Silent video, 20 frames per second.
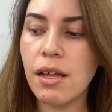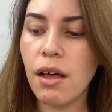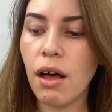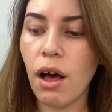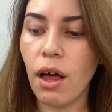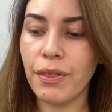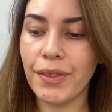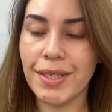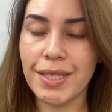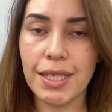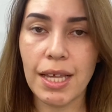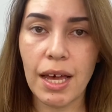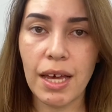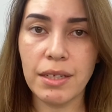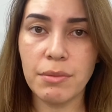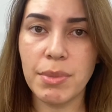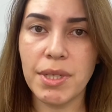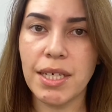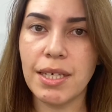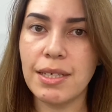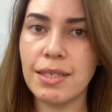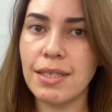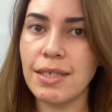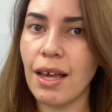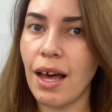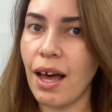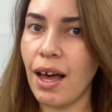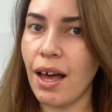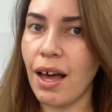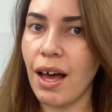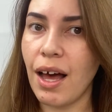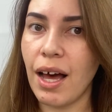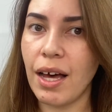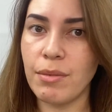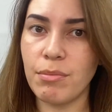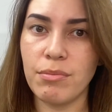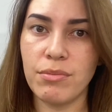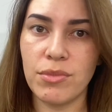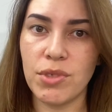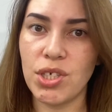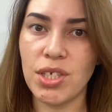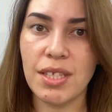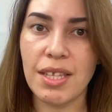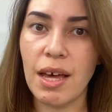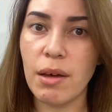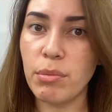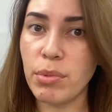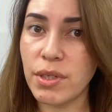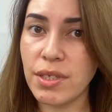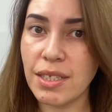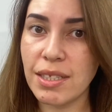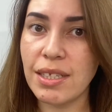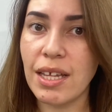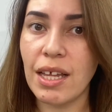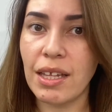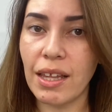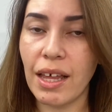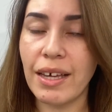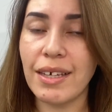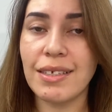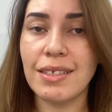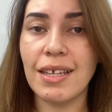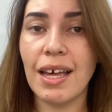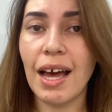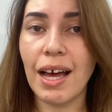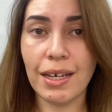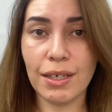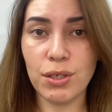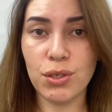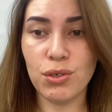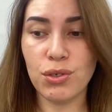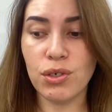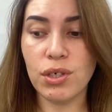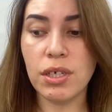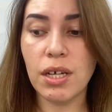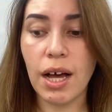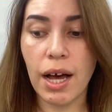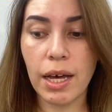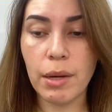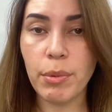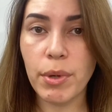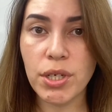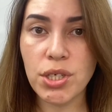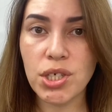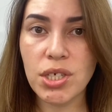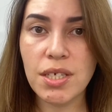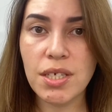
on the side because I'm just that person that likes extra eye brushes